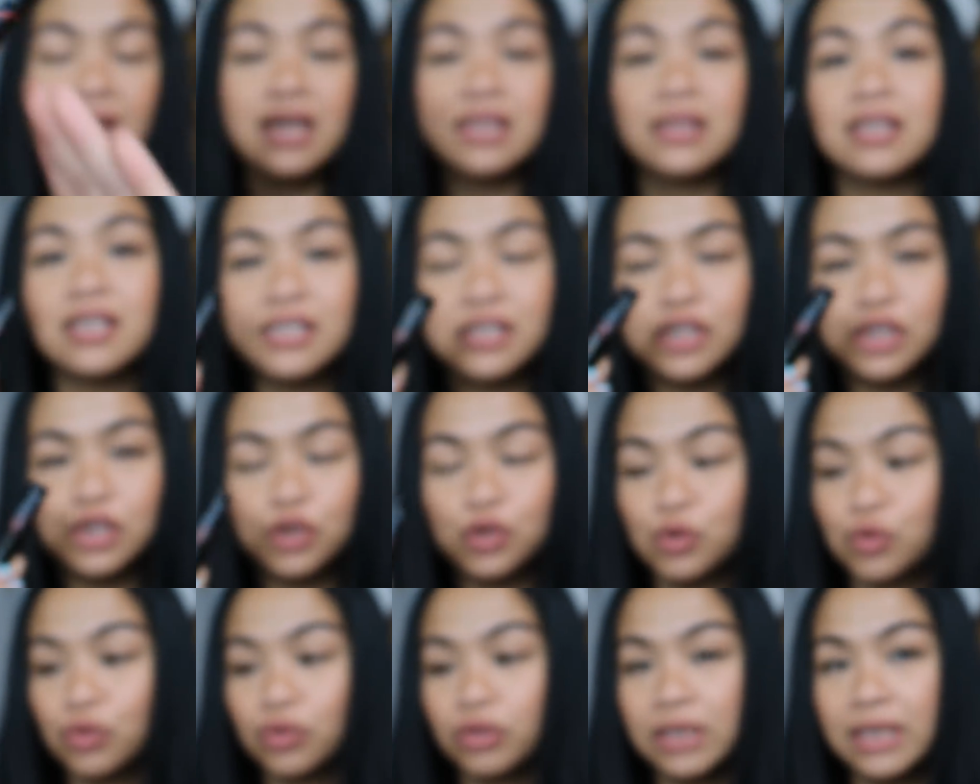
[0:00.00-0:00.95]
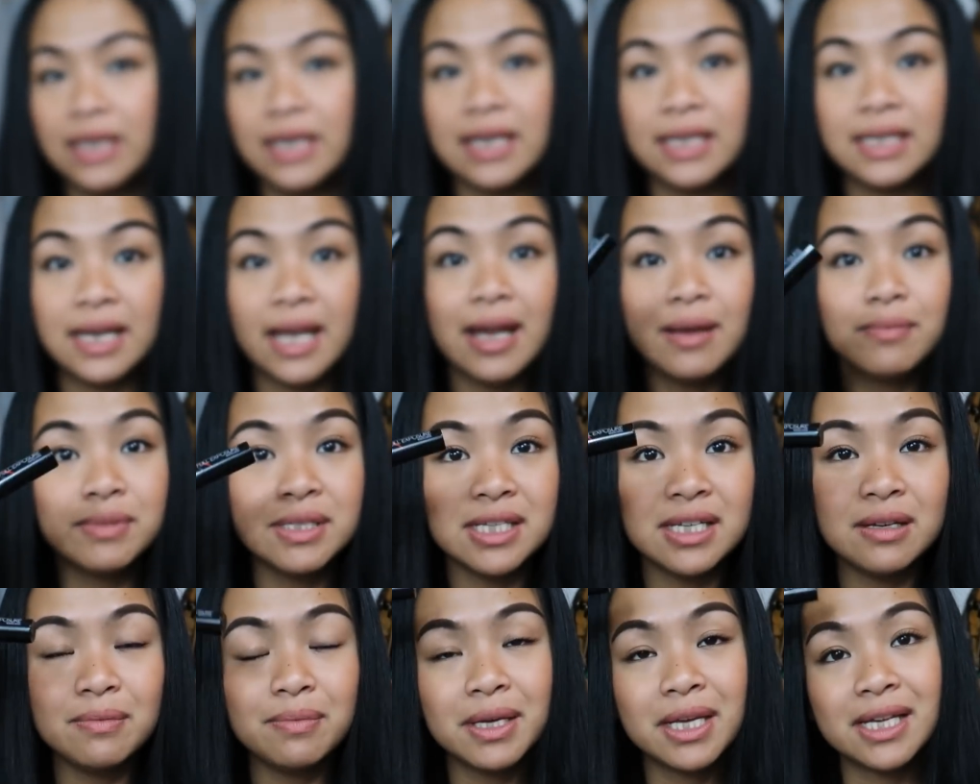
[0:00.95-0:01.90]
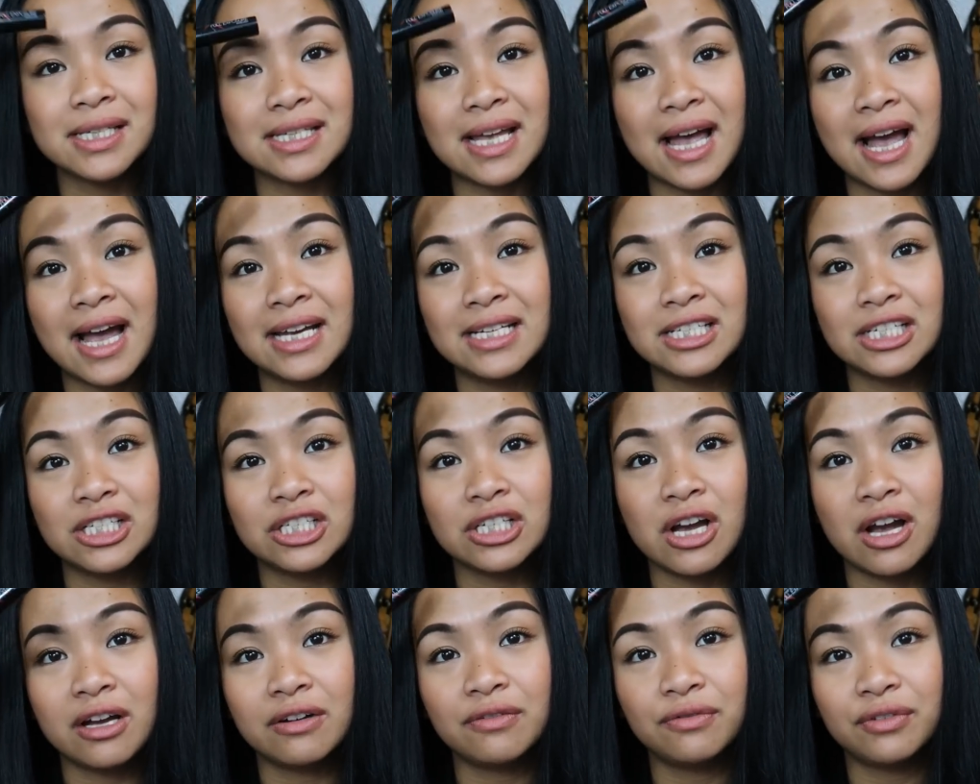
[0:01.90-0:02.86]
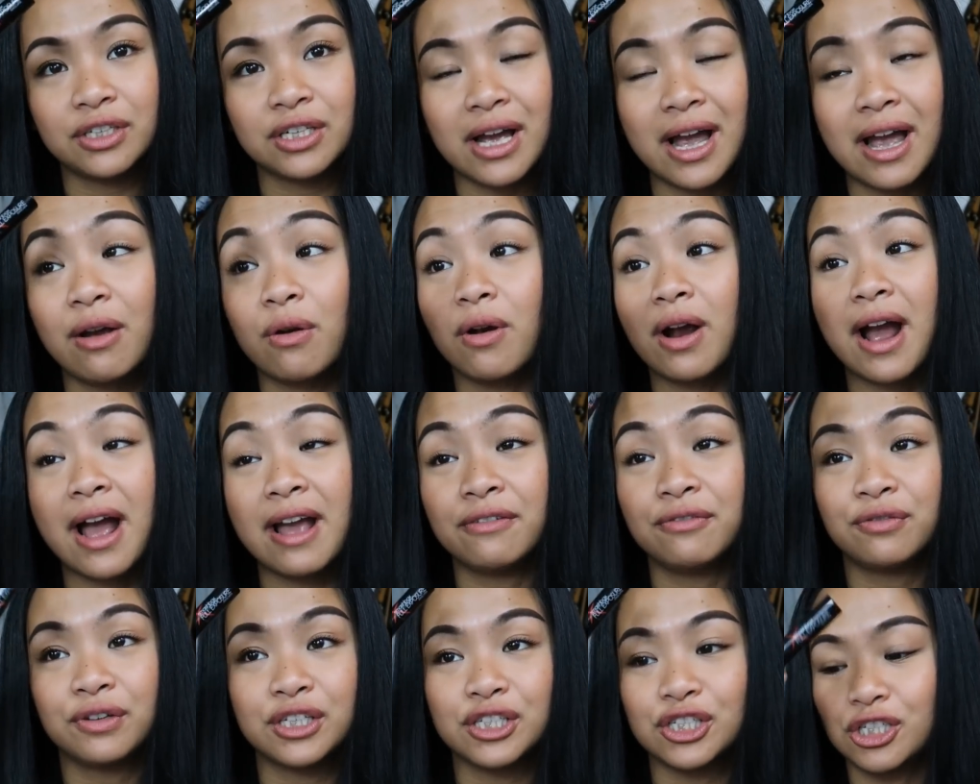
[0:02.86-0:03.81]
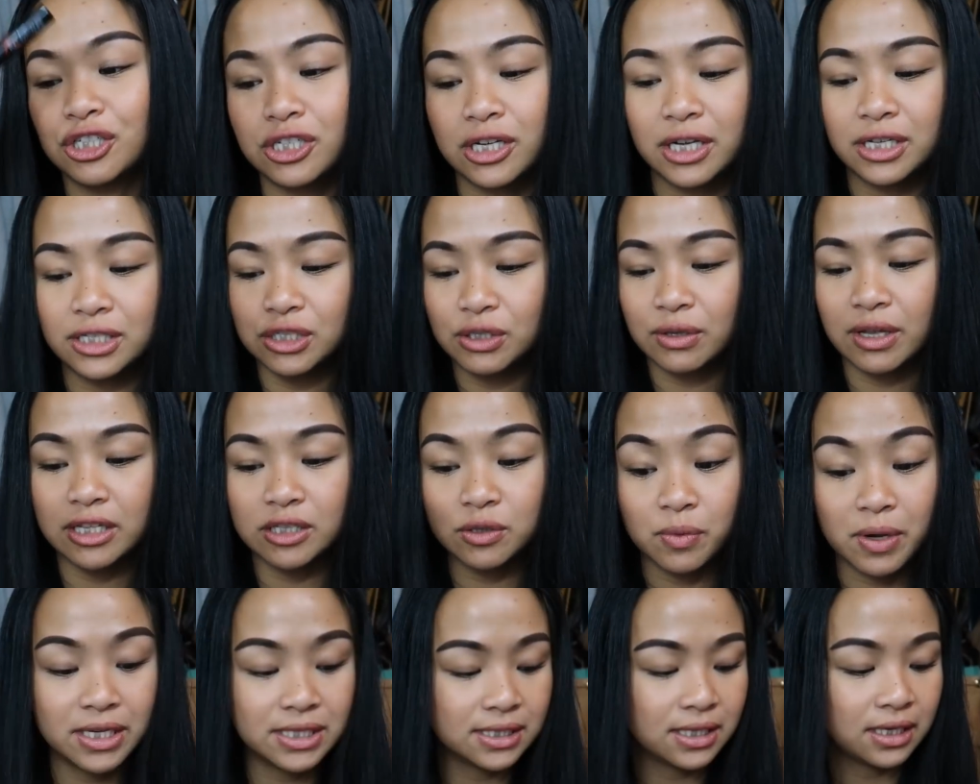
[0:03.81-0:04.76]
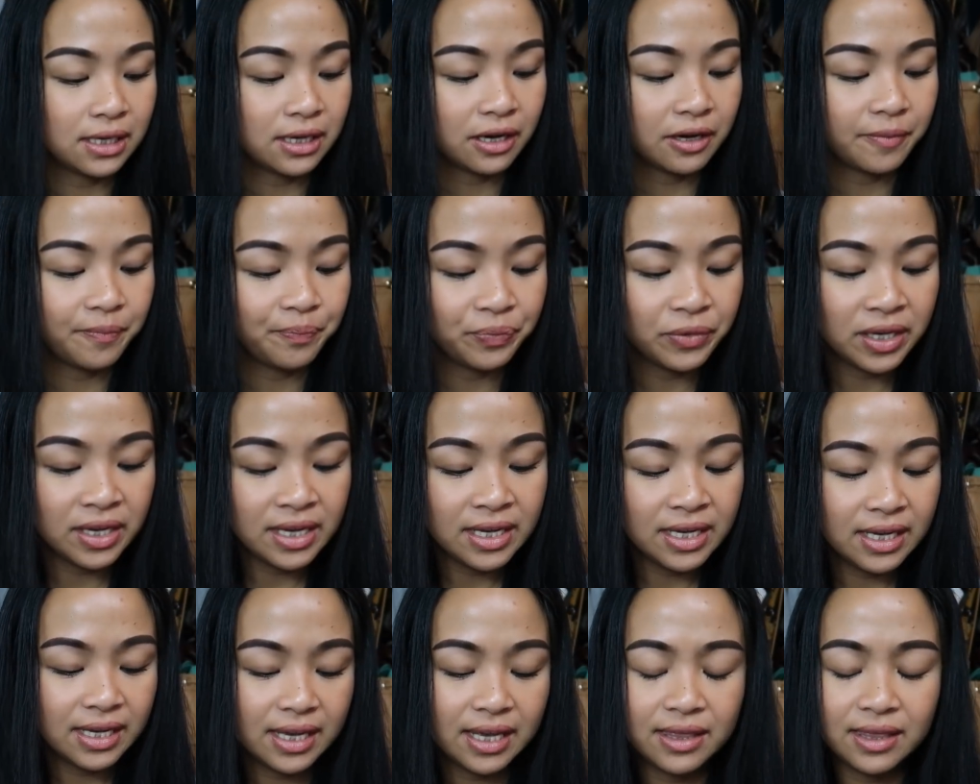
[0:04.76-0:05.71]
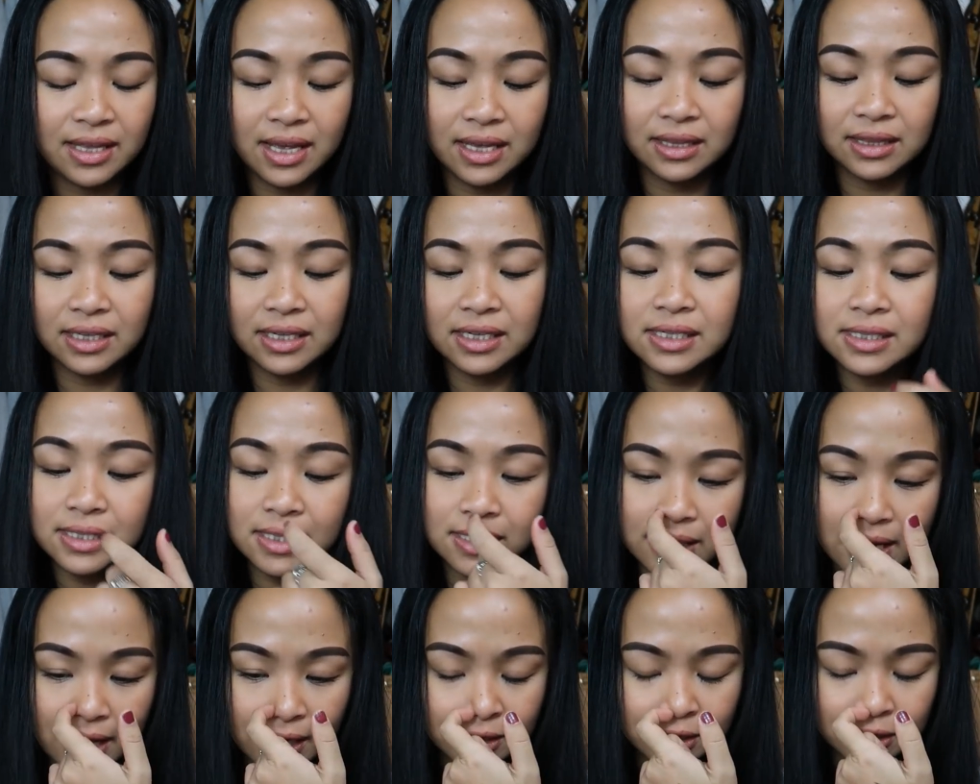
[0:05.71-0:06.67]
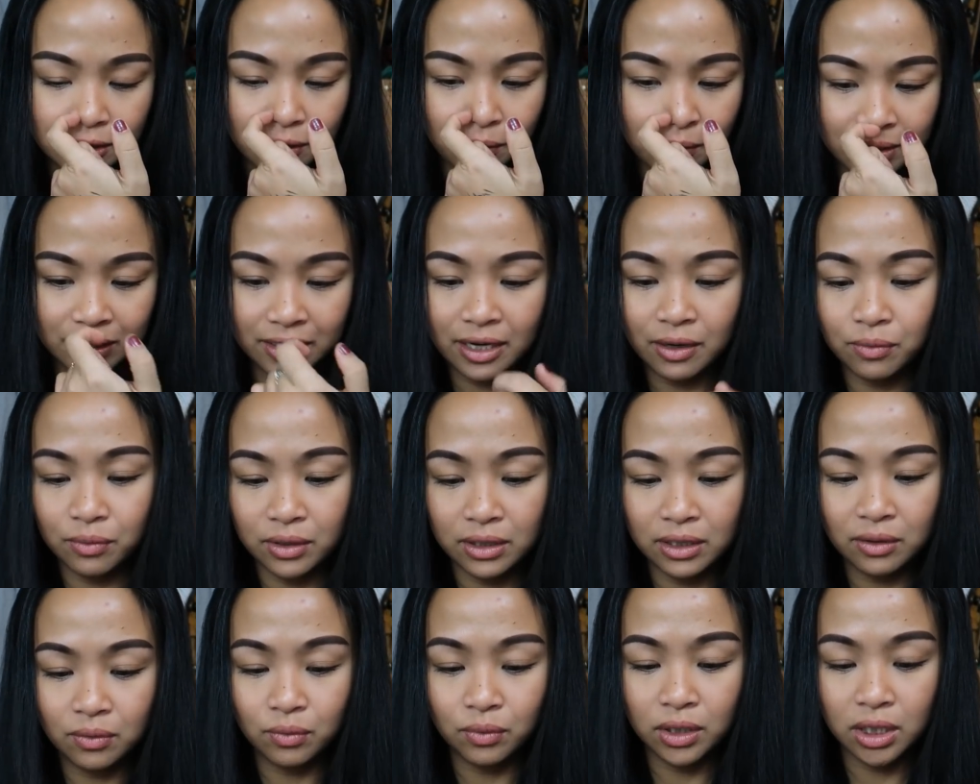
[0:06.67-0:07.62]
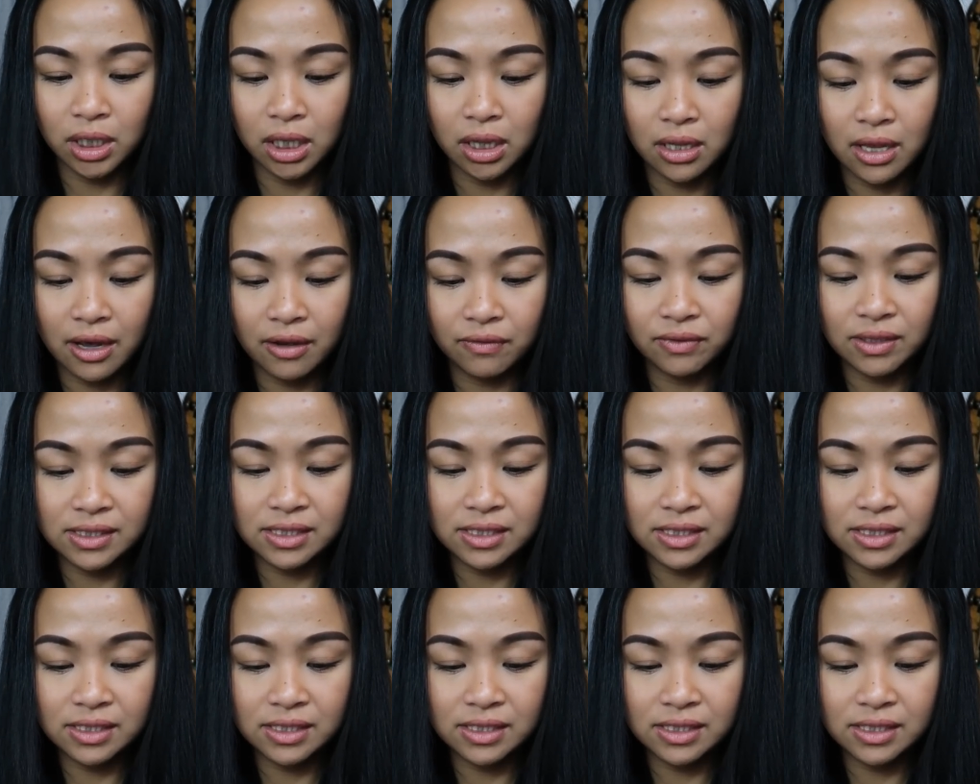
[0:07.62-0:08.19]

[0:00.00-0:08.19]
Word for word: And this is truly an empty because I did not, or I finished it, so that's why it's in here. And then this is actually one that I really, really love.